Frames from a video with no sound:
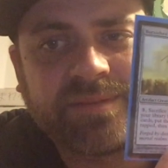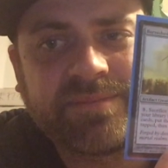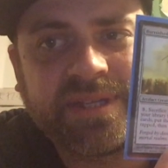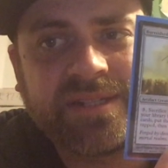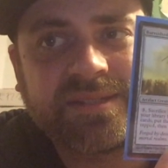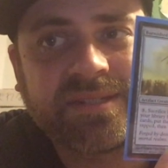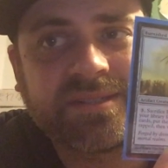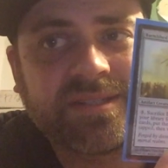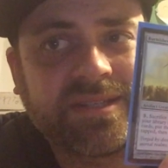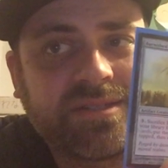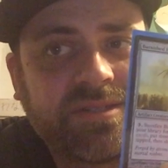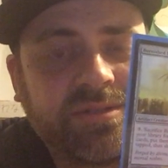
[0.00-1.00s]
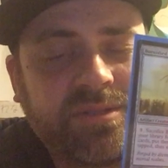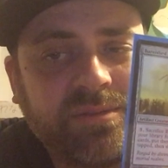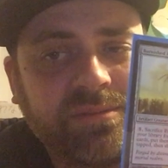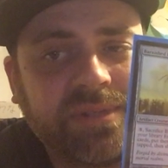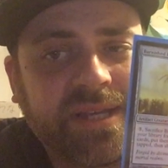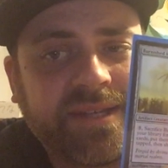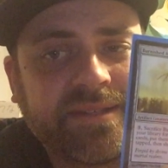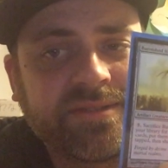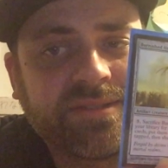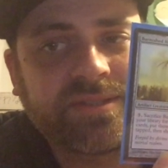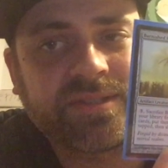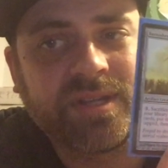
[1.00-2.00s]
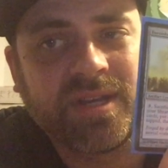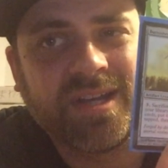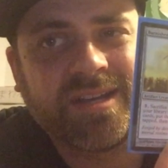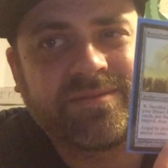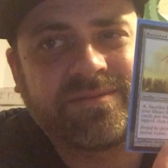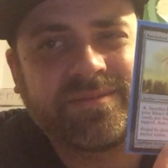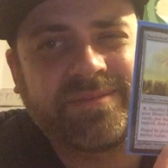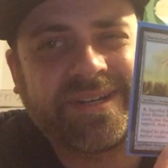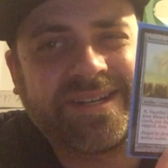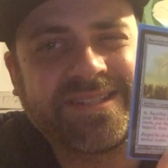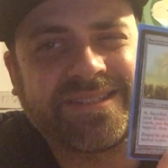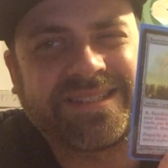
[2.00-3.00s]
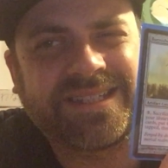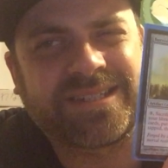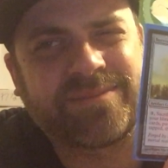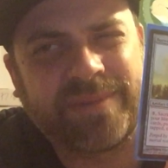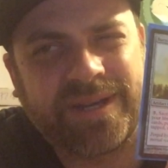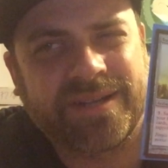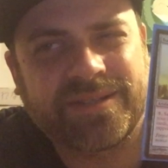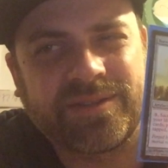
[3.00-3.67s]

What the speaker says: competes because it gets you 2 lands, but it is 6 mana.